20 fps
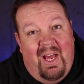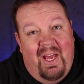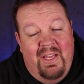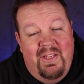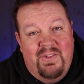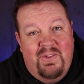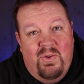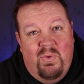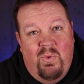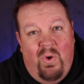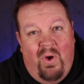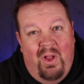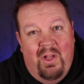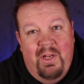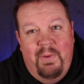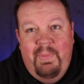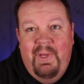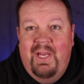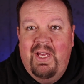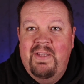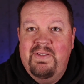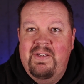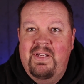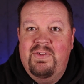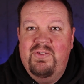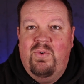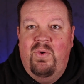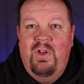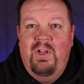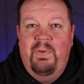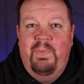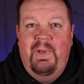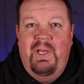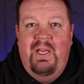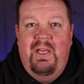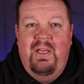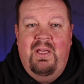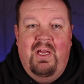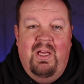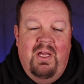highest quality because it's going to
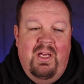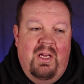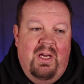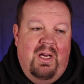be